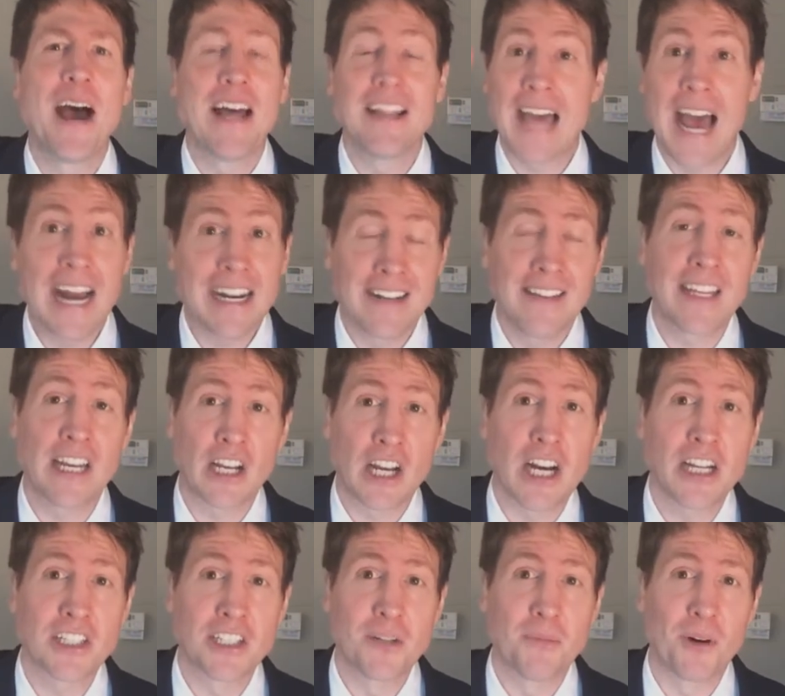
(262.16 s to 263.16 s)
acting like a
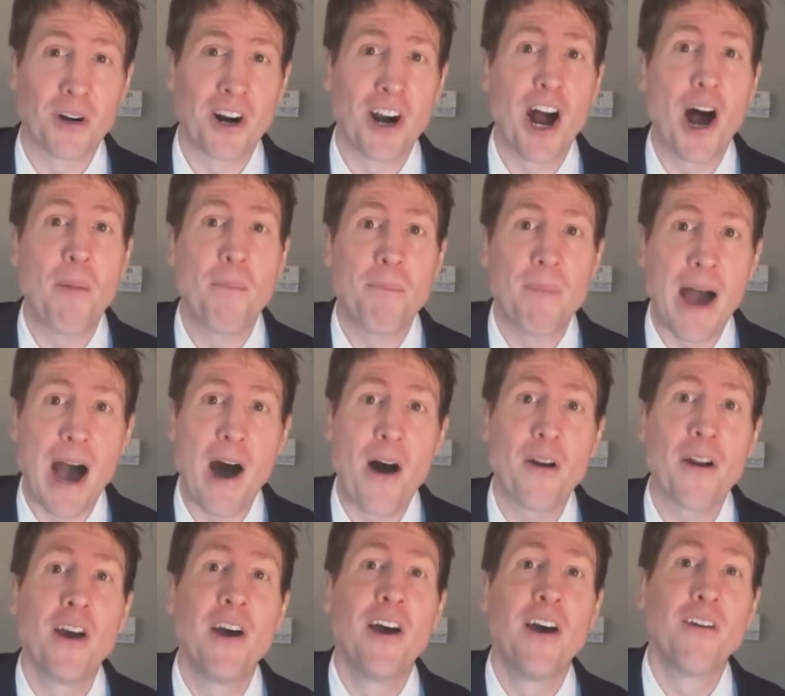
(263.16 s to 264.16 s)
customer
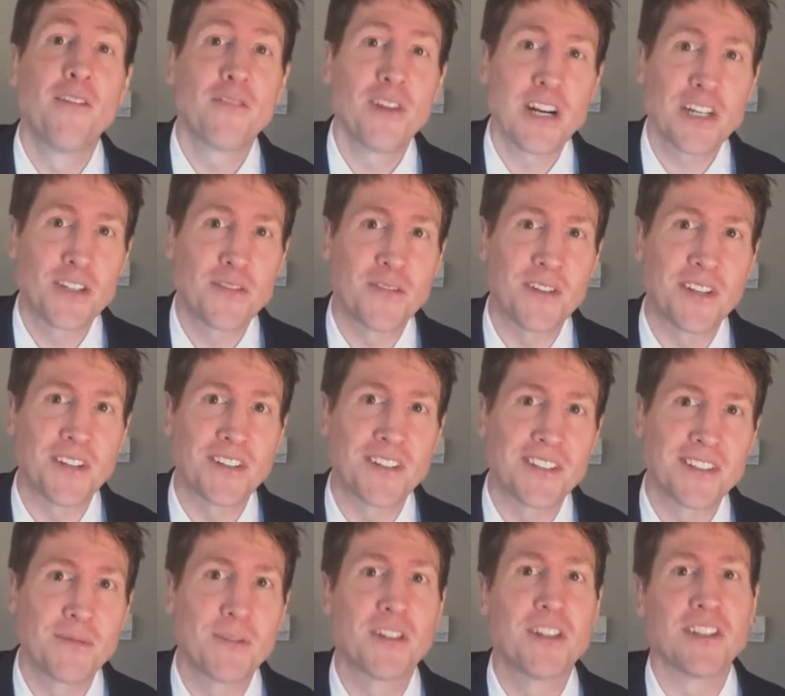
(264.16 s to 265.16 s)
about Fresh
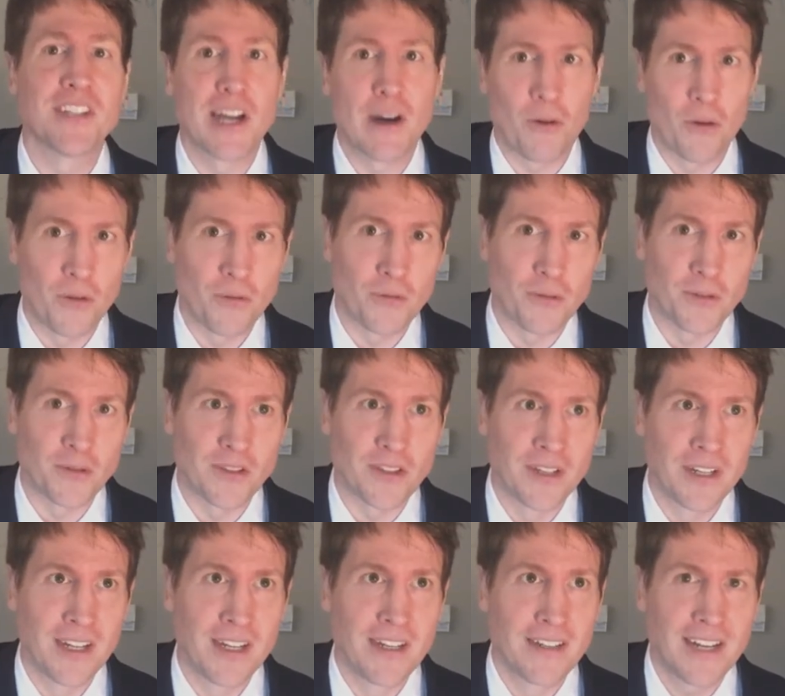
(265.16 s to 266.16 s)
Fields, which is now Whole Foods.
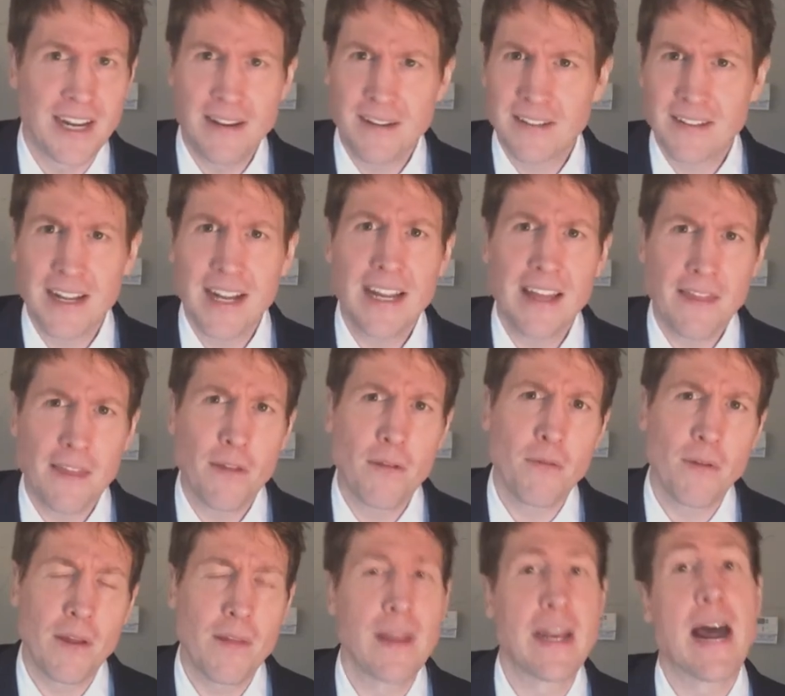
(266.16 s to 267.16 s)
Did I, did I get
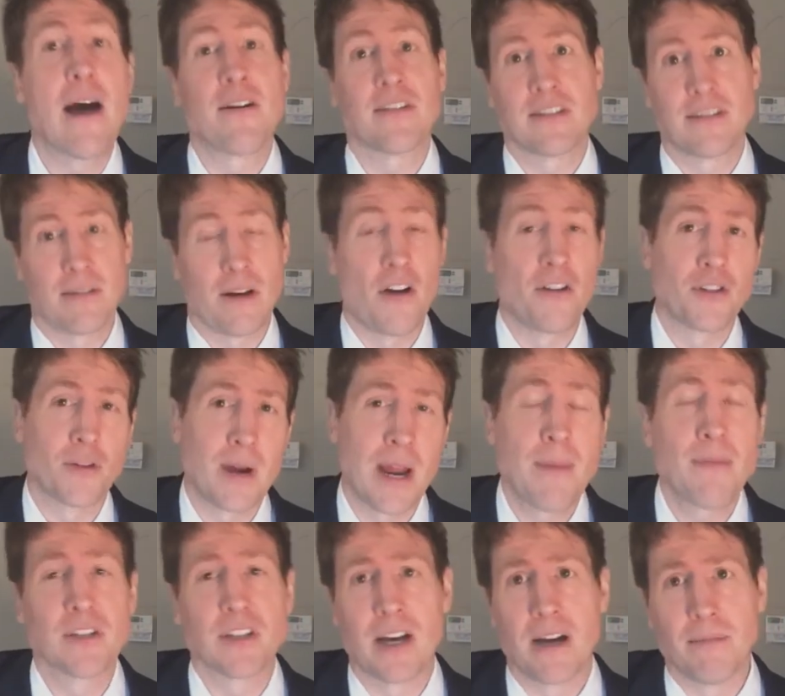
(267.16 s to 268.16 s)
And then now it's also
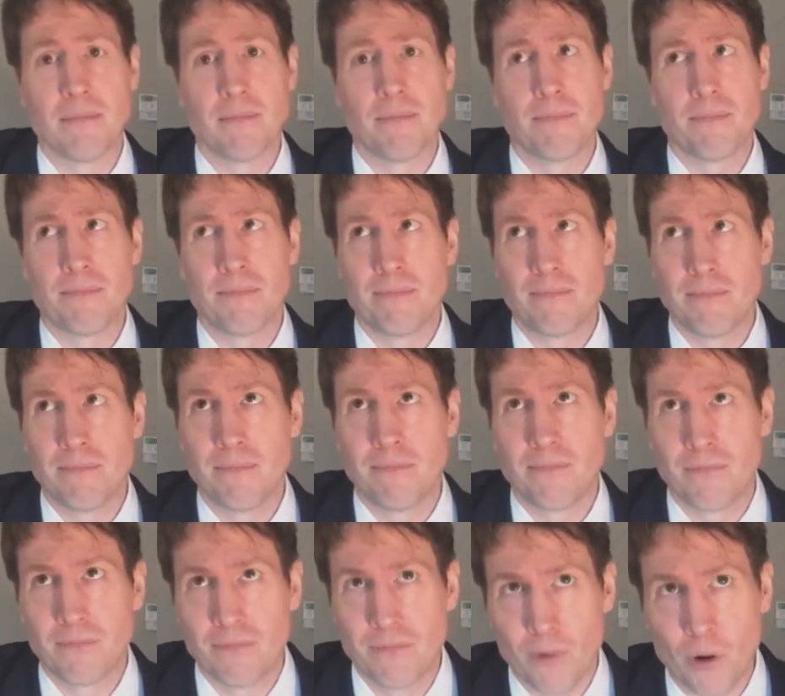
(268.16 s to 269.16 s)
Amazon
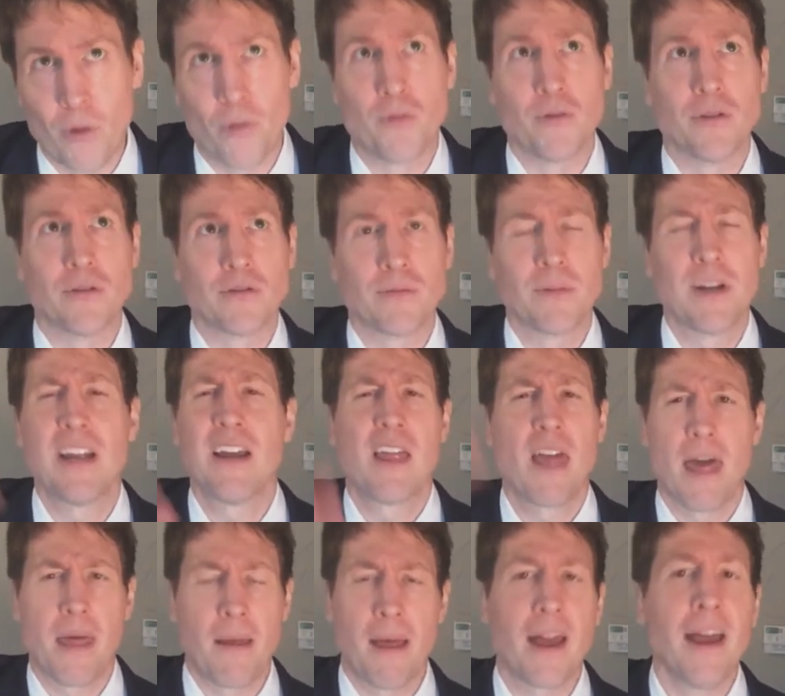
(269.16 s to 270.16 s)
Whole Foods. Eh,
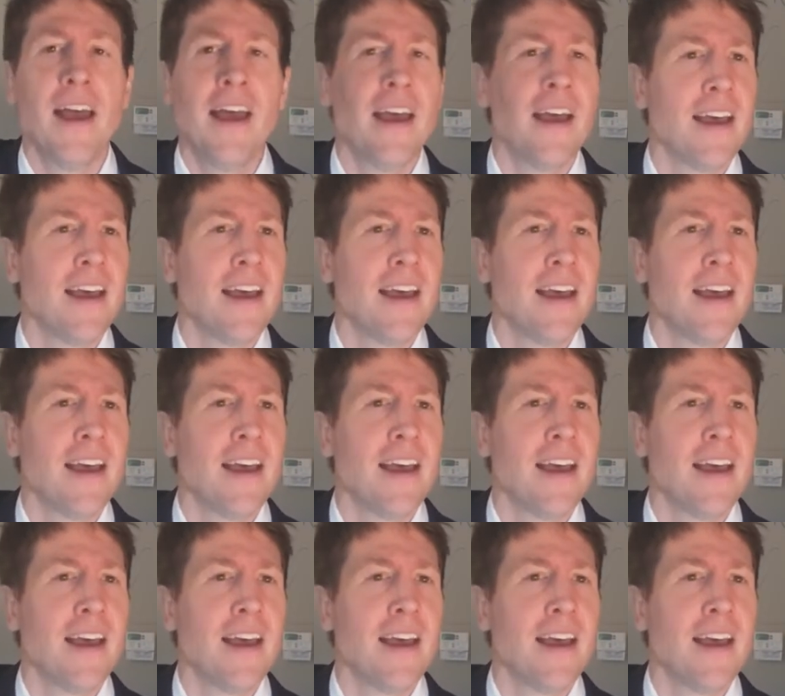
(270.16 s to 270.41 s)
eh, eh.